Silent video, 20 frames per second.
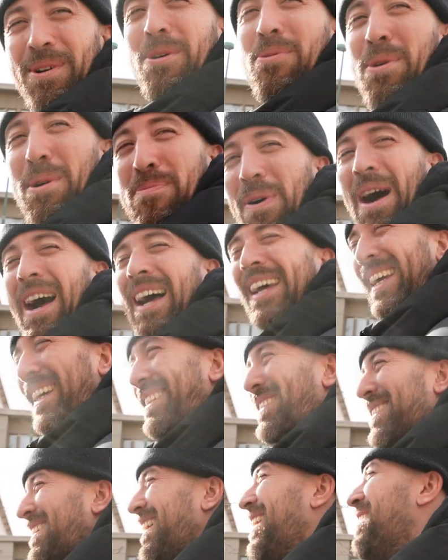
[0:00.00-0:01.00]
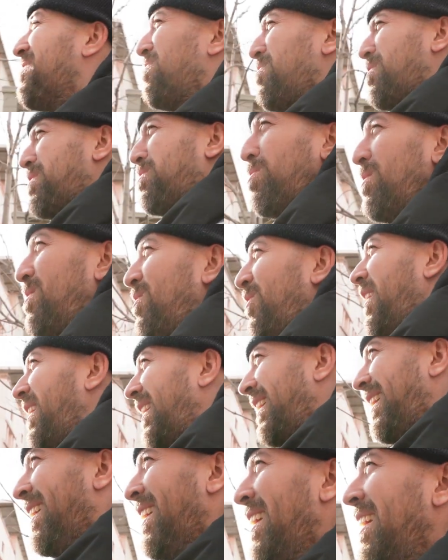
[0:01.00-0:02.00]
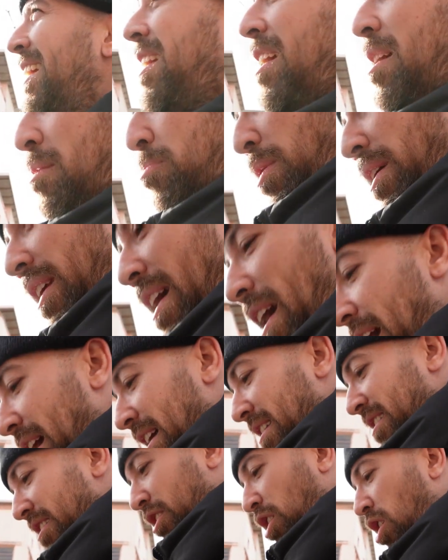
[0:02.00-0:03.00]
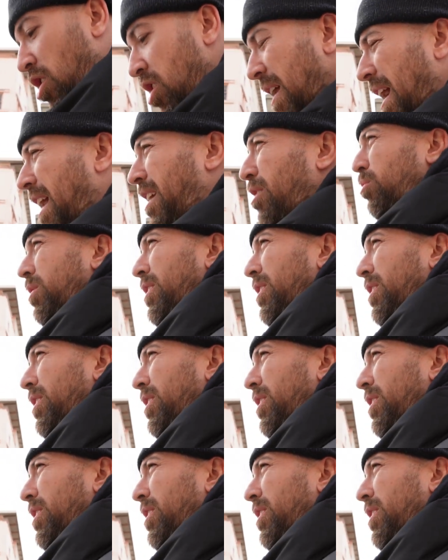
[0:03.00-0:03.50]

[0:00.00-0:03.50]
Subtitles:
we were buying stuff, which was funny. But Nicole got a